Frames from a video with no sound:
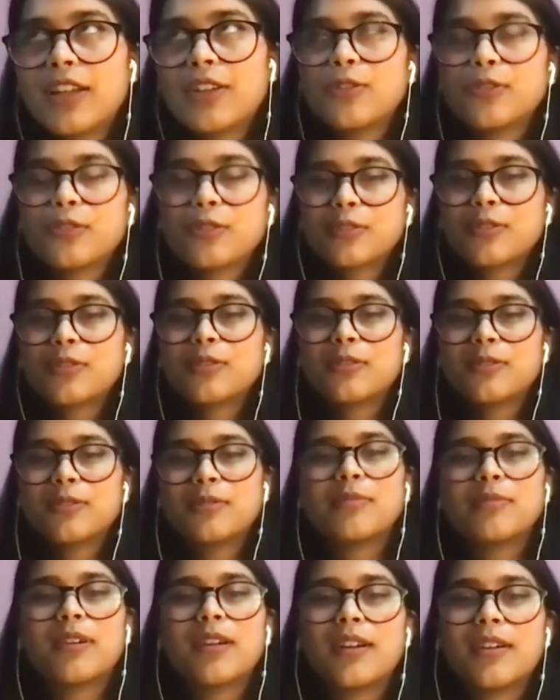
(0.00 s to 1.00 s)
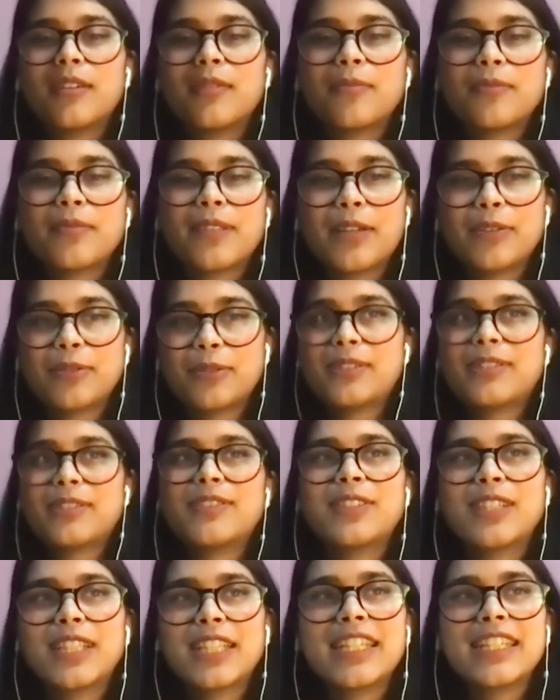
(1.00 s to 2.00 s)
also that was
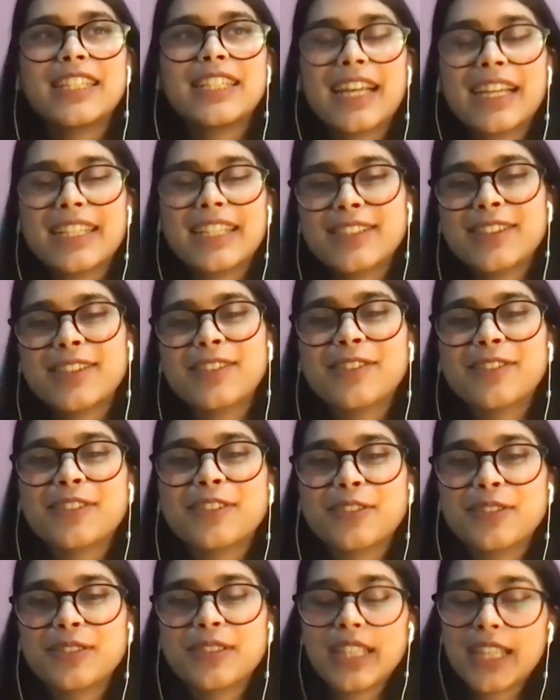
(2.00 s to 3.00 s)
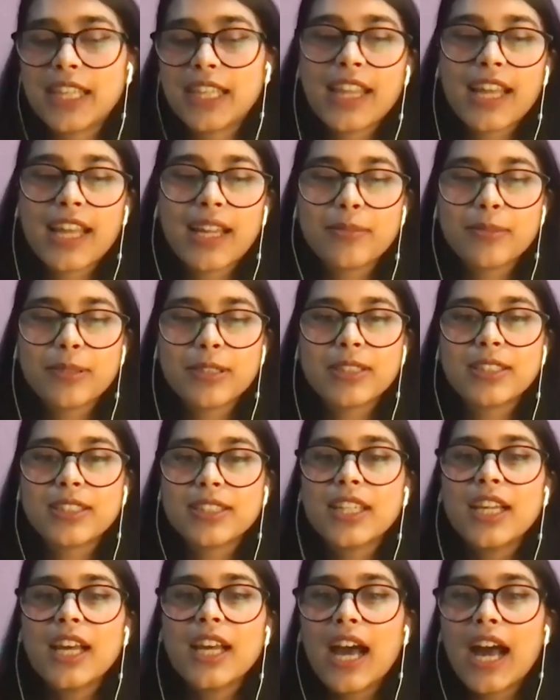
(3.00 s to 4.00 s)
really nice of you to say that, because
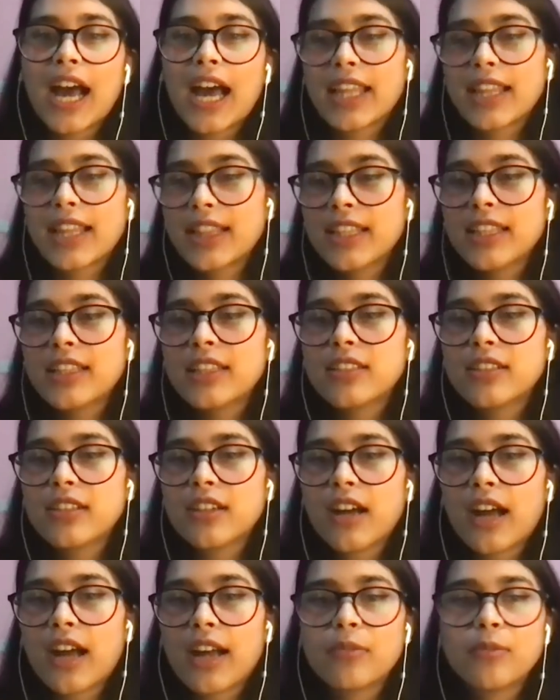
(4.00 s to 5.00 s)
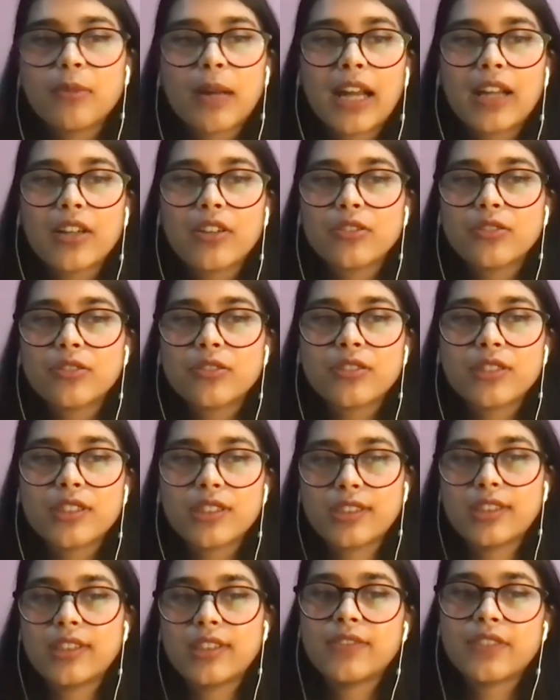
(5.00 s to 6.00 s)
I think I also
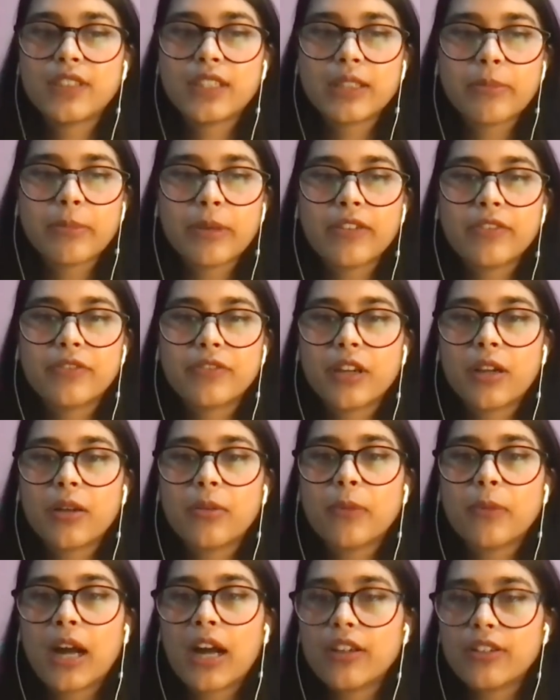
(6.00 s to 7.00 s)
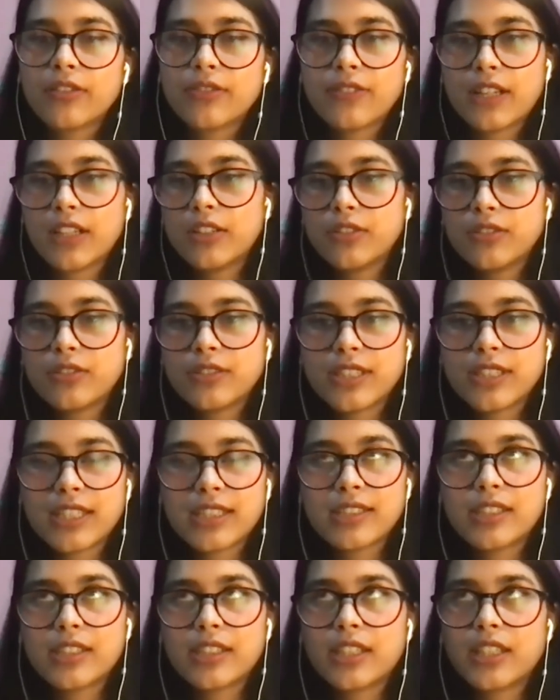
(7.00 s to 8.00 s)
received email from our fellows
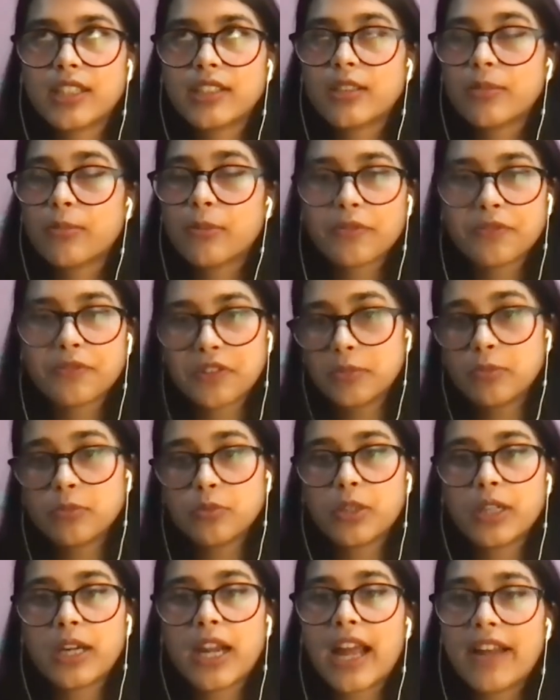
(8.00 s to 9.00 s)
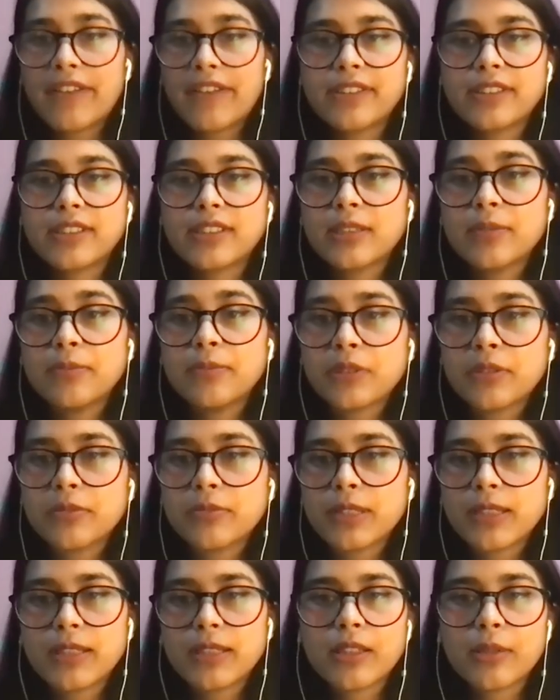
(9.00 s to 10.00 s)
yesterday. Some of them were having
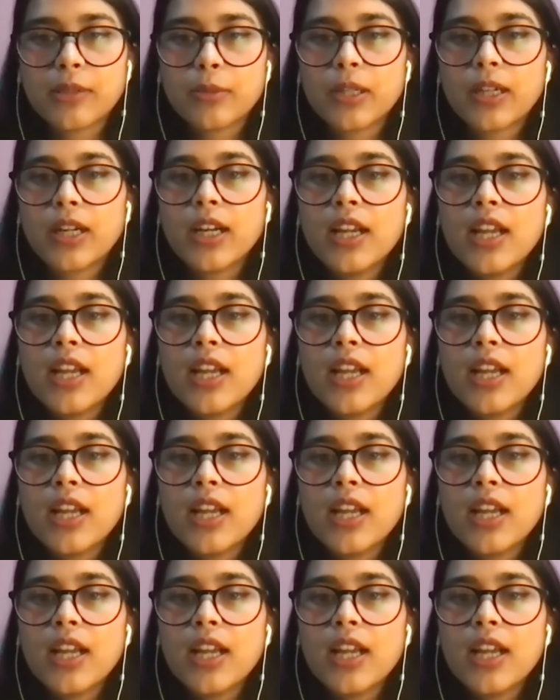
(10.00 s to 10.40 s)
symptoms and they were